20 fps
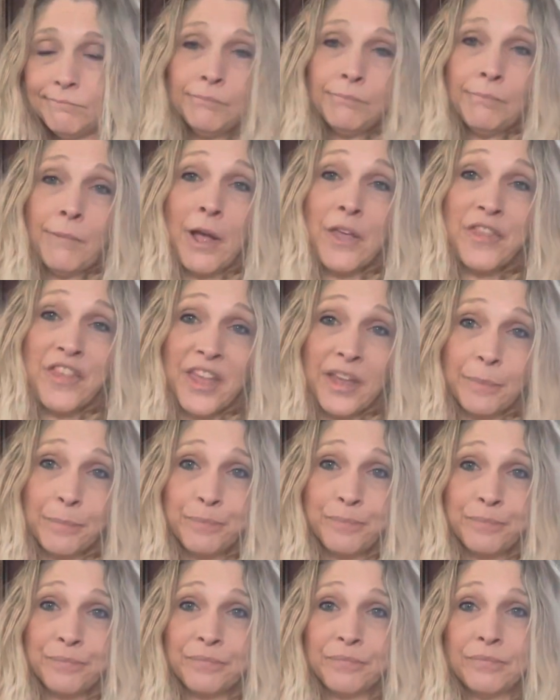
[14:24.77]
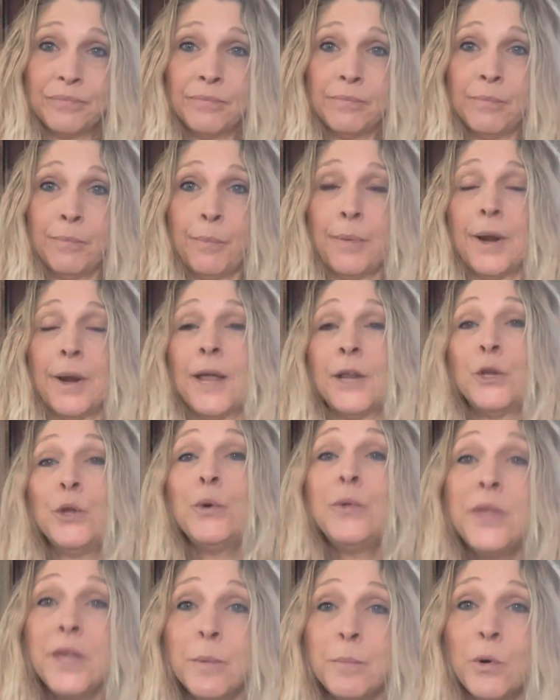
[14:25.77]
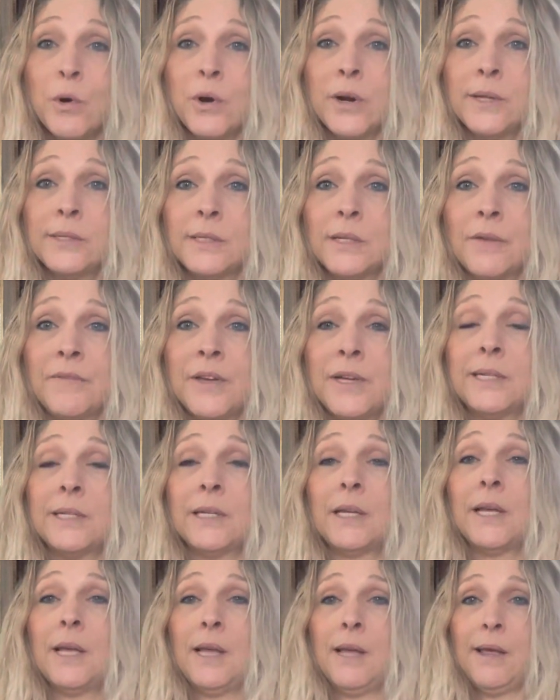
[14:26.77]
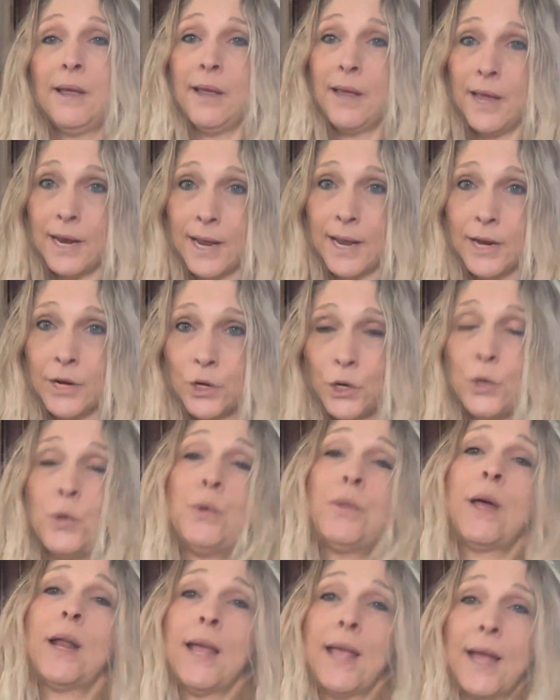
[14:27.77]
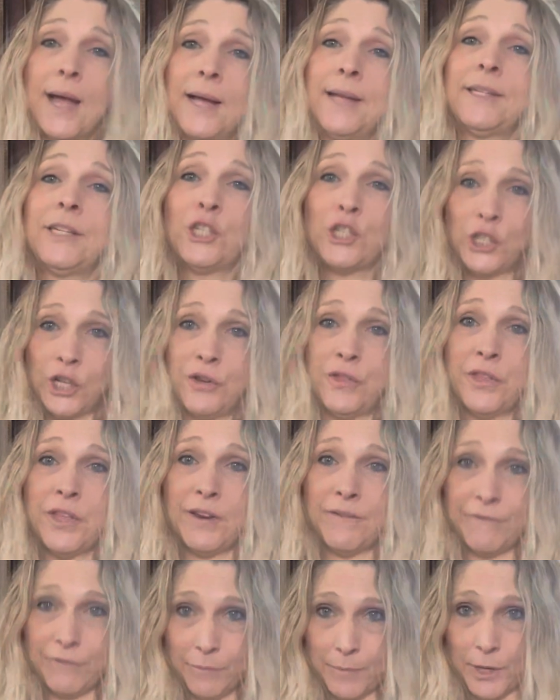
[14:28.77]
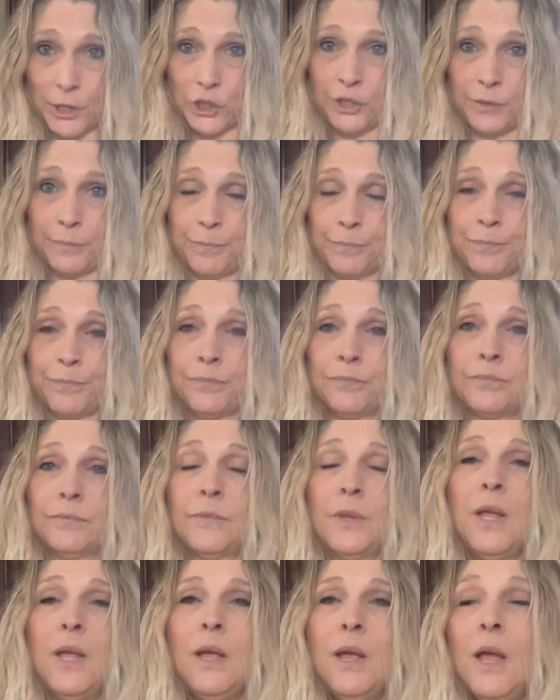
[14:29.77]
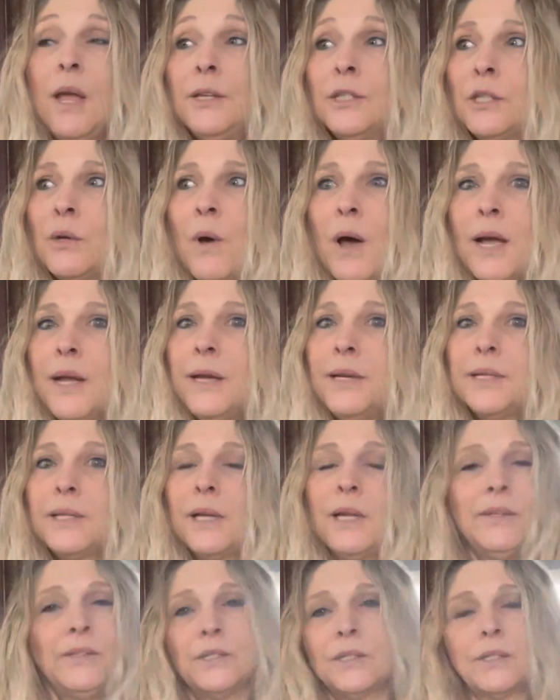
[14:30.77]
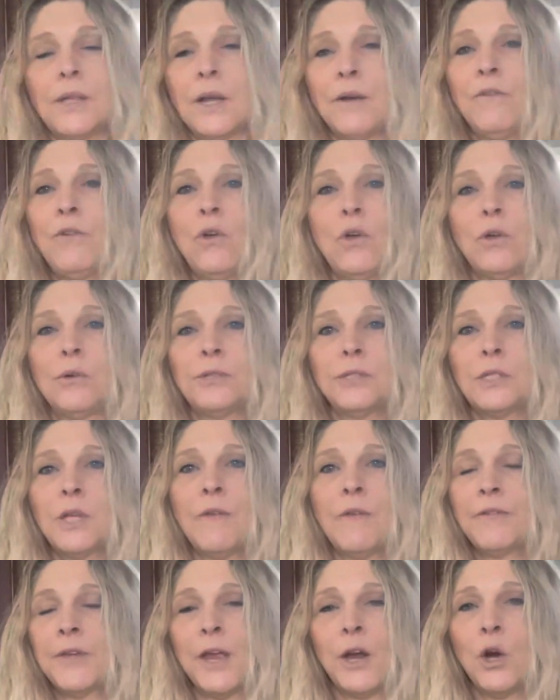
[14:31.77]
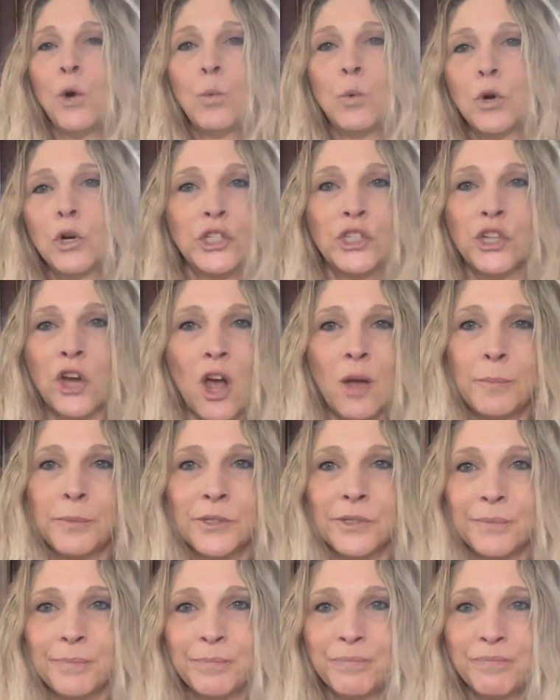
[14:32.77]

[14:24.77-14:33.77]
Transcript: my thing but I knew the importance of it and I knew that I had to share the information. And so I did several self-care workshops